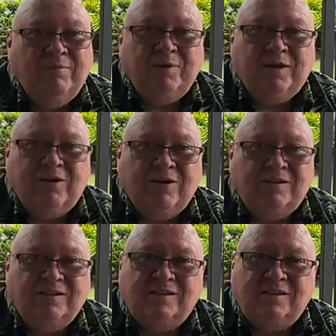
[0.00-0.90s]
Because
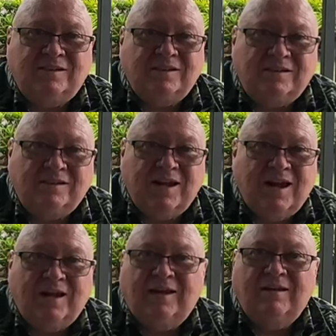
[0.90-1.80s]
it's in
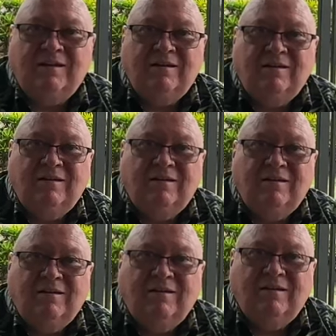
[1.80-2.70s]
Cincinnati.
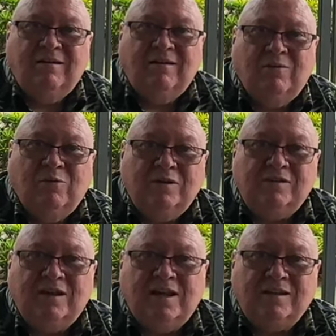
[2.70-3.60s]
When's
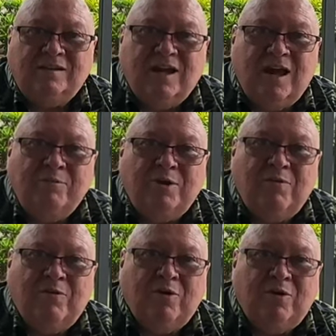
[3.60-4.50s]
the last time you
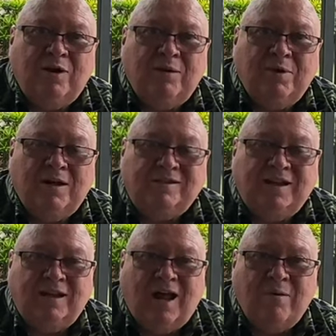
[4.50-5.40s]
ever heard anybody
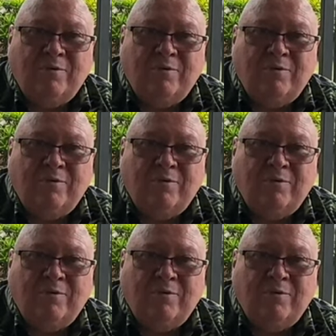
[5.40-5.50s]
saying, I'm